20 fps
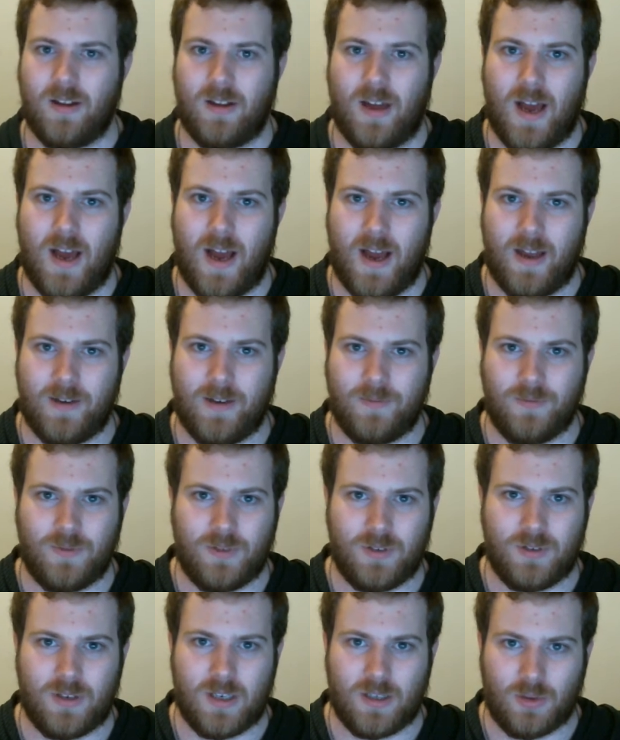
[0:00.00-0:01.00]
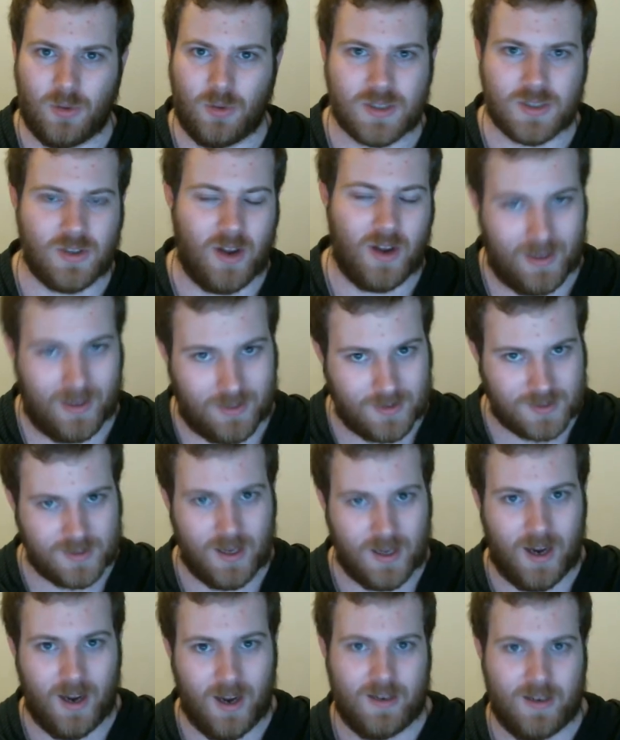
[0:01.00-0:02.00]
And it looks like at the
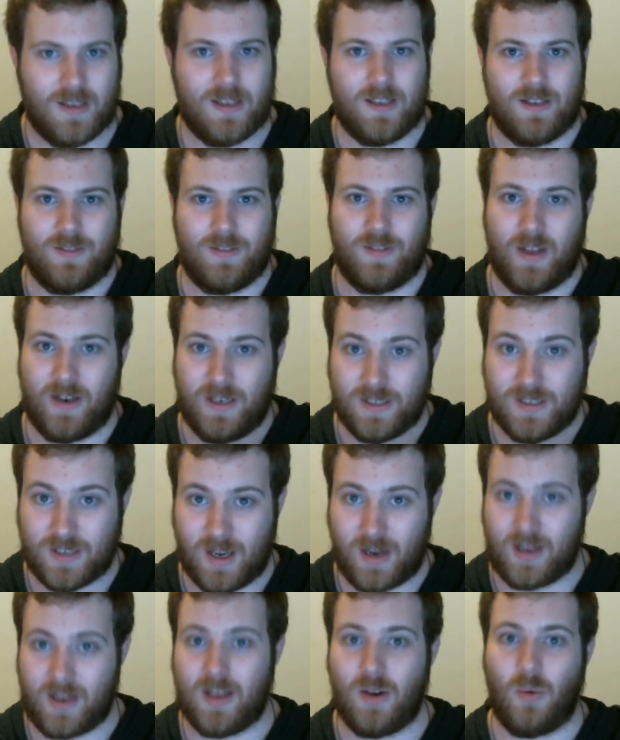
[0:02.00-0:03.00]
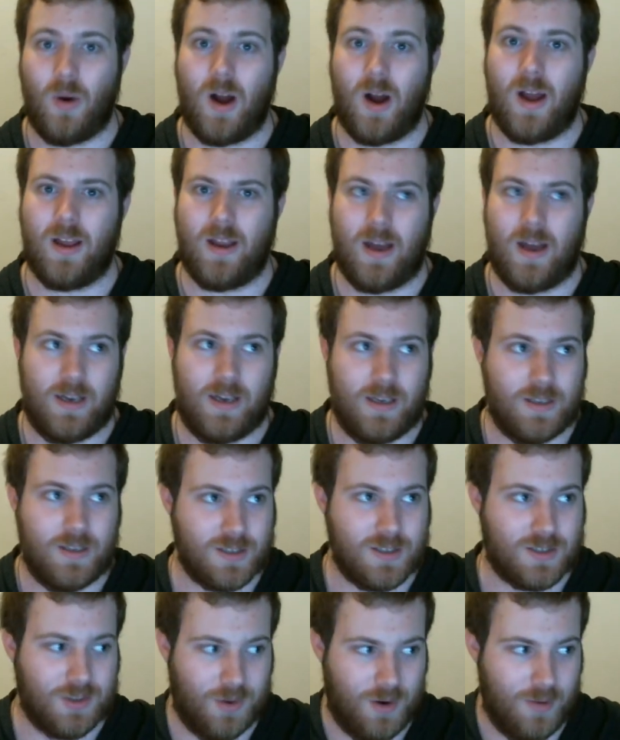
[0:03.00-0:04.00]
start that he's going to get away, and he
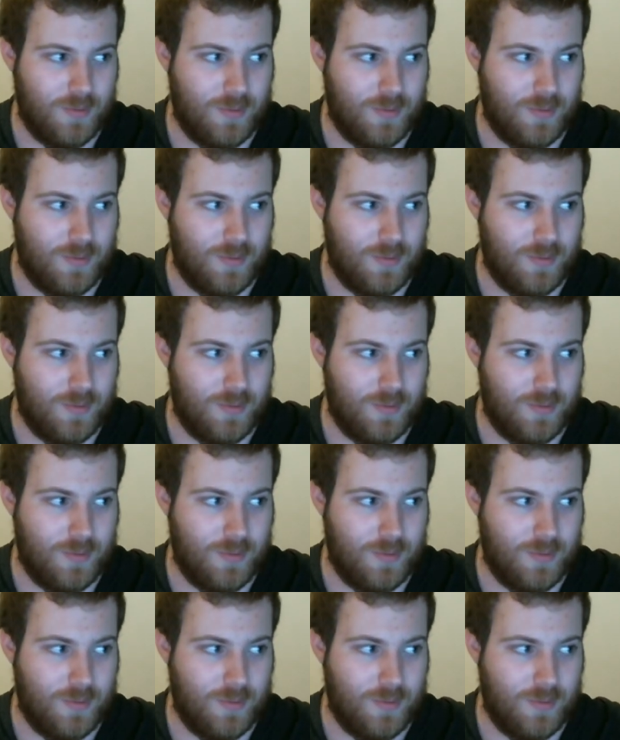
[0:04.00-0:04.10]
just sort of